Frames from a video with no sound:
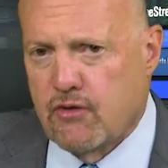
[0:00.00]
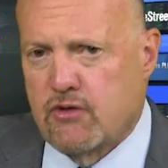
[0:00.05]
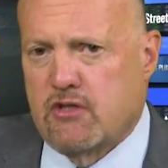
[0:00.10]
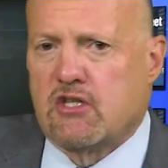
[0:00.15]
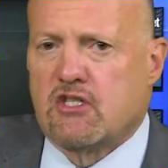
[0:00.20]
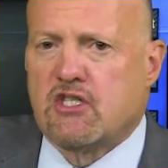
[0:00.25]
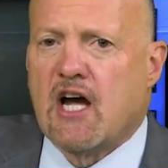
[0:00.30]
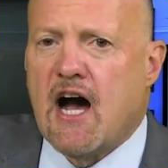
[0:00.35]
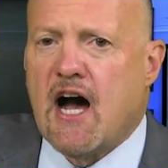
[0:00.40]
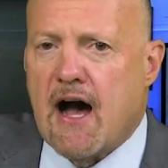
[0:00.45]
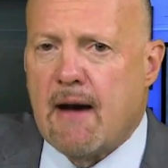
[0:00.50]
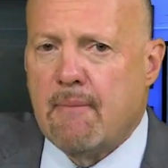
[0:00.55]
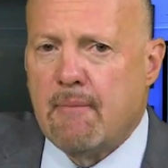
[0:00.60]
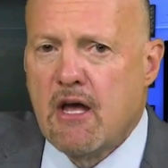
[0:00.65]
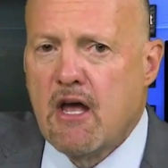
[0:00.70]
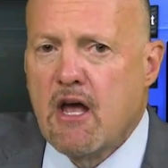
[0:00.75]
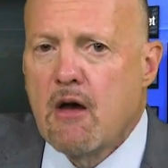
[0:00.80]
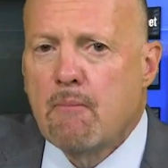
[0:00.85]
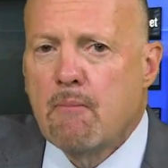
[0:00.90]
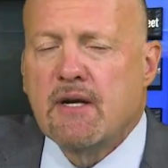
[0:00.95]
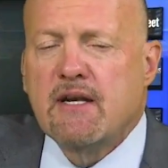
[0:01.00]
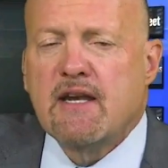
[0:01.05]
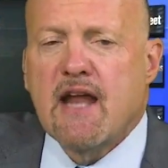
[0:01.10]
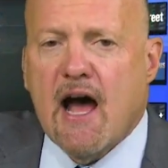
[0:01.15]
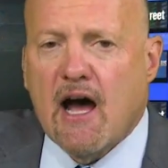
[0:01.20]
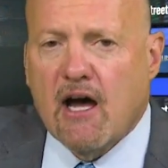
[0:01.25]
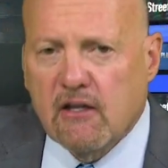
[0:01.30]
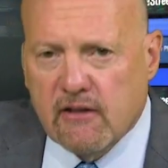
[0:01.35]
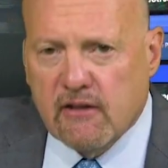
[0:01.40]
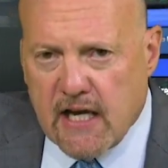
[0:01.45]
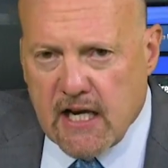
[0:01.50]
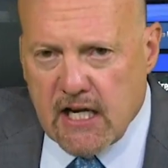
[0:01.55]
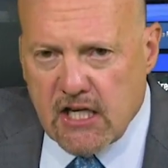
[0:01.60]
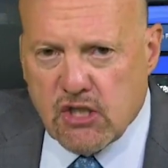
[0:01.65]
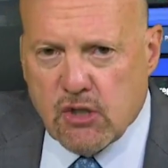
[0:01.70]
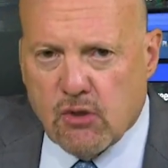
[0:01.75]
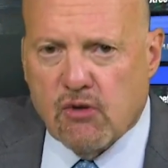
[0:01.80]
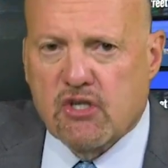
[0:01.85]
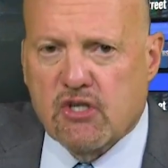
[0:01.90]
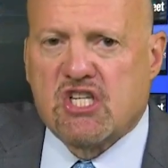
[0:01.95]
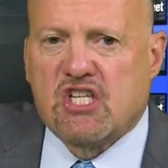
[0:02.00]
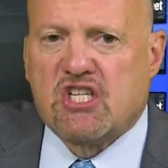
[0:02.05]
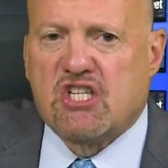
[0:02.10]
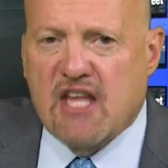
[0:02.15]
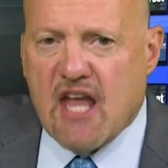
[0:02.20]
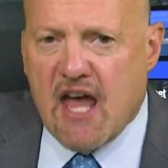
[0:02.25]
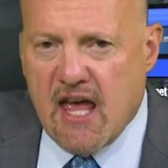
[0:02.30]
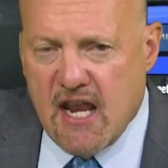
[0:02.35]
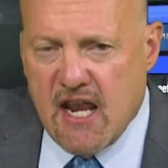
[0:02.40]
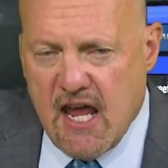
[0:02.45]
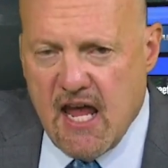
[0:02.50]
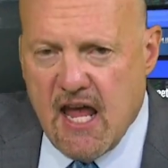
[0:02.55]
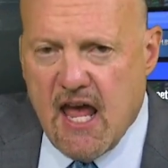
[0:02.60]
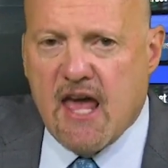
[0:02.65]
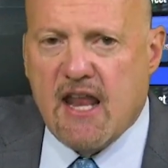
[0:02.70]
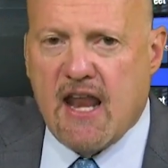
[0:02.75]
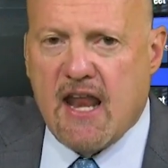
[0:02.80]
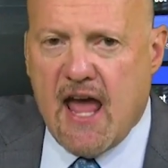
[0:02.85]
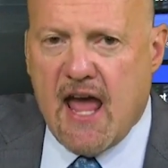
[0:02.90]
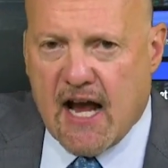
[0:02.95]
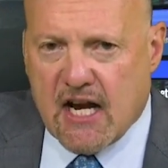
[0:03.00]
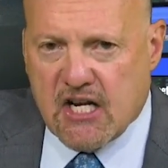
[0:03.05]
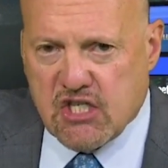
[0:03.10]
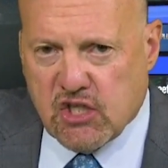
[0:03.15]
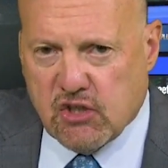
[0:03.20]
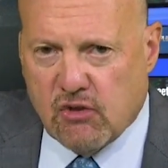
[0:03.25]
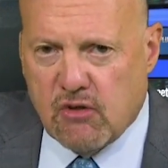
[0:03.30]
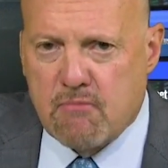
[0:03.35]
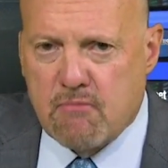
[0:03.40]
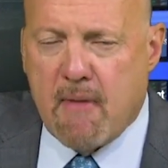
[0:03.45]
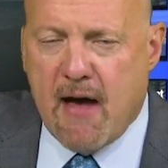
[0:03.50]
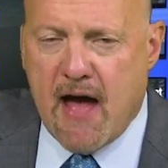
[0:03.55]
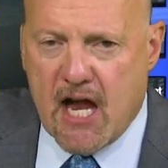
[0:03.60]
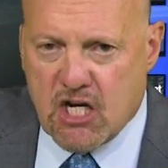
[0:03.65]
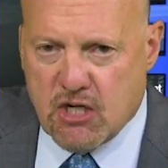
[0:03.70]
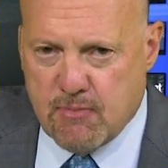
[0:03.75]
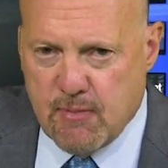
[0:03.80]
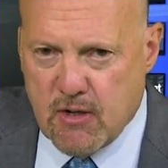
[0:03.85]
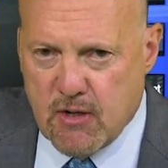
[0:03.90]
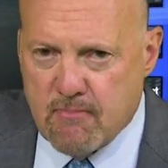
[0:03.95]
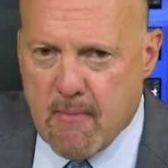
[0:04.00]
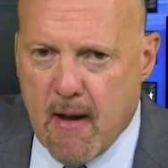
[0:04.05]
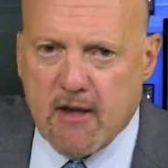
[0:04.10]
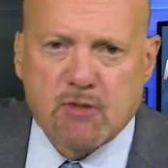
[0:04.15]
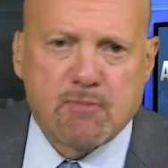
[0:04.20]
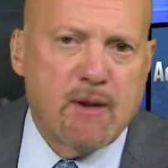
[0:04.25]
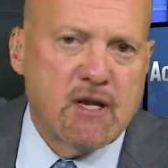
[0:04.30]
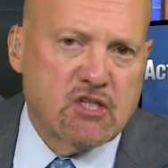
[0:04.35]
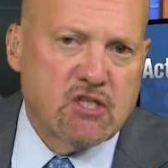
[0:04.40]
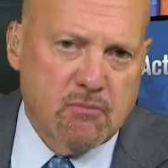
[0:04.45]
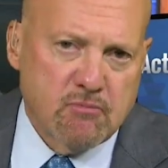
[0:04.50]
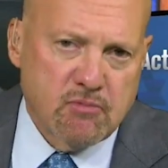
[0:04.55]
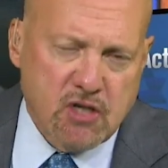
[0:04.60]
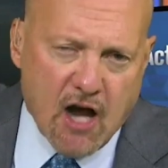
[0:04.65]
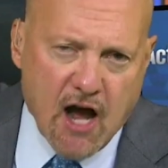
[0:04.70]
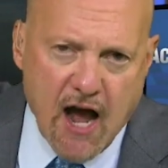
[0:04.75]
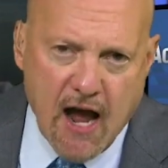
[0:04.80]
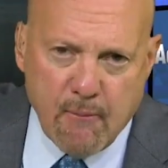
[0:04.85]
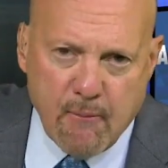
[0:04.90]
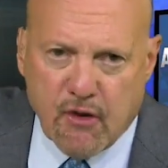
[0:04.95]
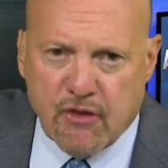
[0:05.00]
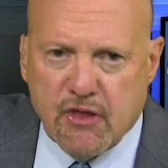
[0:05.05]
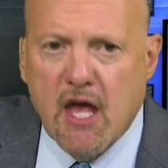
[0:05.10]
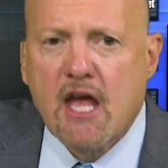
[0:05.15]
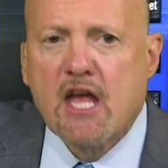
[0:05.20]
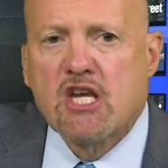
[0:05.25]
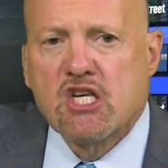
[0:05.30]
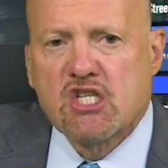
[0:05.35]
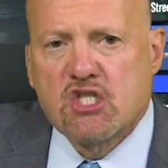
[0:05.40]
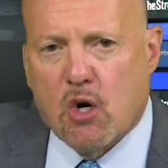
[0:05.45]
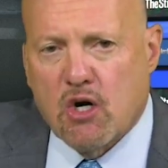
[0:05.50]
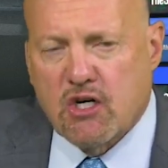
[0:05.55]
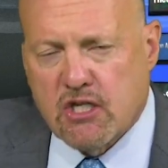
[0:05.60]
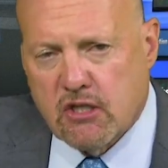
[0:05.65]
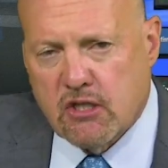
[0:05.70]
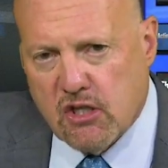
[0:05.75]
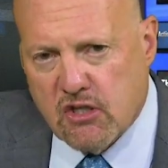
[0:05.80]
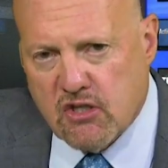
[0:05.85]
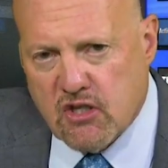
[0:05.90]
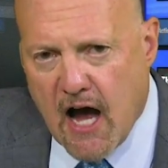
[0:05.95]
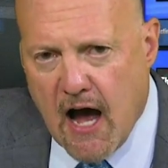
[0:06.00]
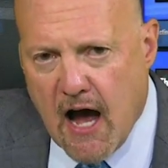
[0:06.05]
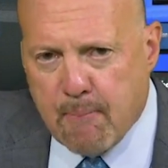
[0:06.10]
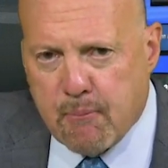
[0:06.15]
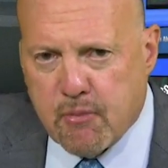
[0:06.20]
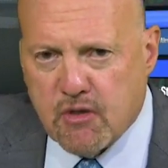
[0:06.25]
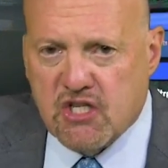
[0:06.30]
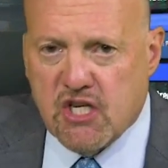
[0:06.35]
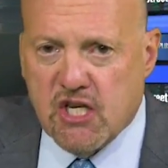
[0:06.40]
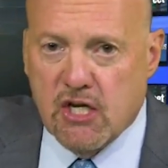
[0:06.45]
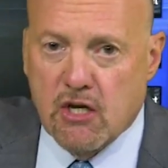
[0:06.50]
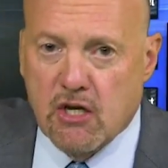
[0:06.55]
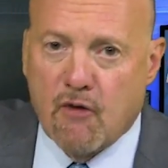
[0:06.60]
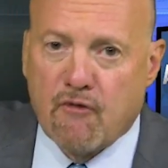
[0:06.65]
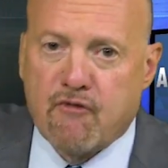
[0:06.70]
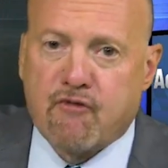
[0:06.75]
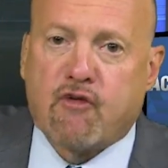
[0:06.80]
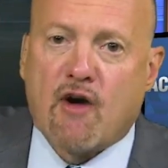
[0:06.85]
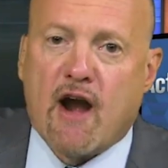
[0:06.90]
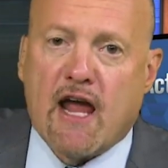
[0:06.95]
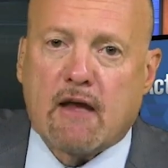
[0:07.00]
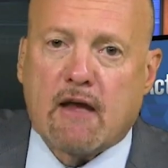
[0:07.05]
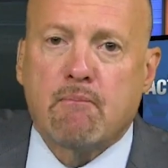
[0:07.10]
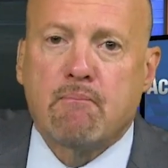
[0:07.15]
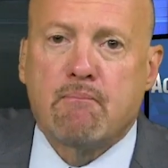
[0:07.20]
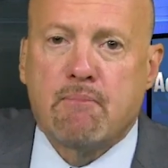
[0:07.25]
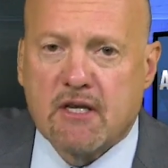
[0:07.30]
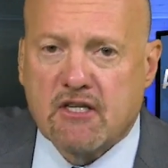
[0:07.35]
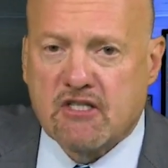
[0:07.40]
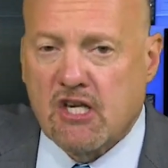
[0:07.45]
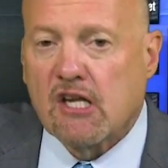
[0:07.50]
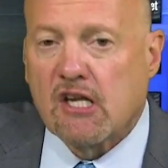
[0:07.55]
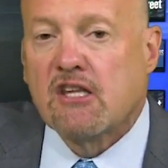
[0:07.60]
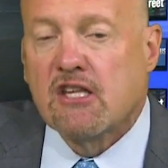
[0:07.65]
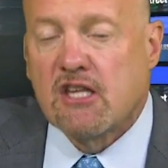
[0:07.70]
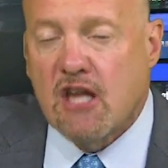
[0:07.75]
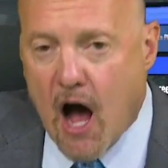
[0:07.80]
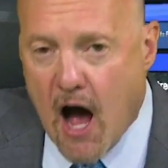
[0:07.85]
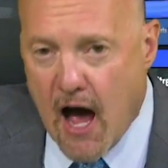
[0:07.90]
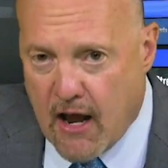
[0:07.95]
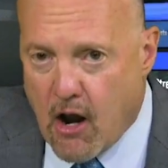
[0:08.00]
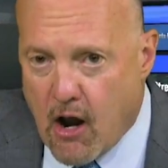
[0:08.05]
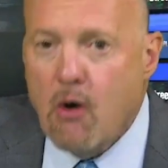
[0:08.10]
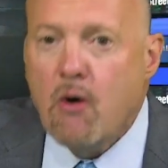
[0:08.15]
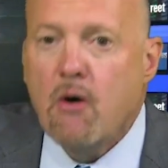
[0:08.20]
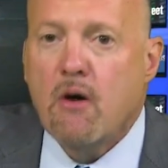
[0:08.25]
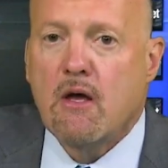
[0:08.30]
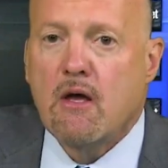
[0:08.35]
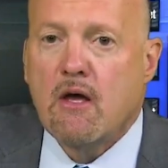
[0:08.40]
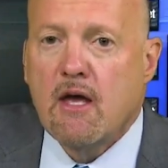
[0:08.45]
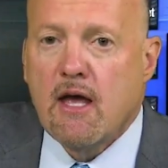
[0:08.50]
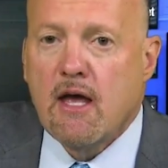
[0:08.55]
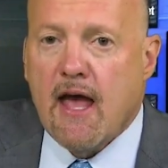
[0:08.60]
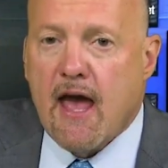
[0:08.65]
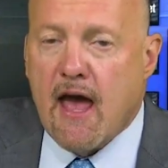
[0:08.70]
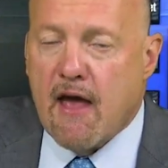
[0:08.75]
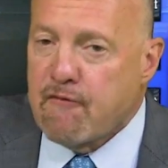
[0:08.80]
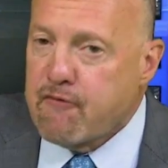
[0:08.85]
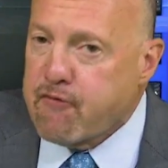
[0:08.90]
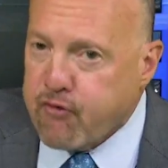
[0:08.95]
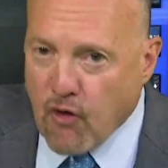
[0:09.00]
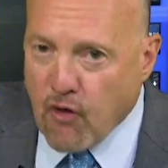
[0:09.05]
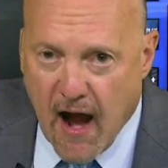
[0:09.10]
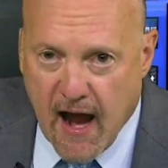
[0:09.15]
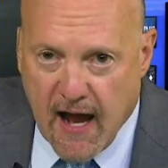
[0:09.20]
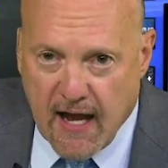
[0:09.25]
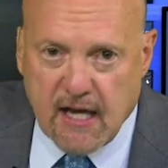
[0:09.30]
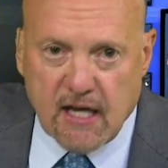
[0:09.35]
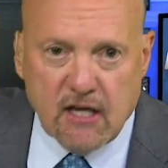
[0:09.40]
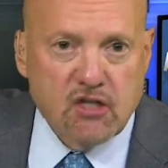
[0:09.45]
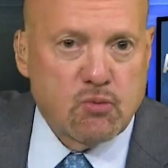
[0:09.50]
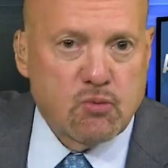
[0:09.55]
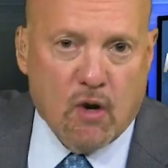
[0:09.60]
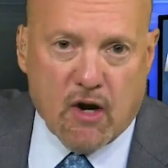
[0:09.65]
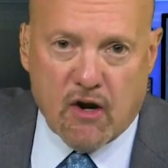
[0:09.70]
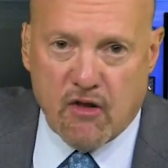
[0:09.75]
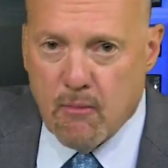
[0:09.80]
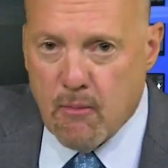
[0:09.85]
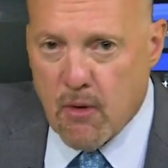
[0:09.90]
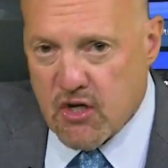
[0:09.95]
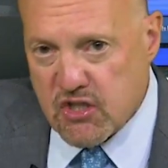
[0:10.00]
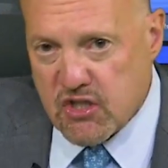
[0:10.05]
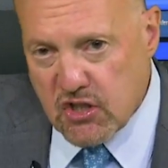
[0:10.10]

at the top, but now at last there is steady and excellent management whom I spend some time with. Starts at the top with CEO Frank Bisignano, and Frank is one of the most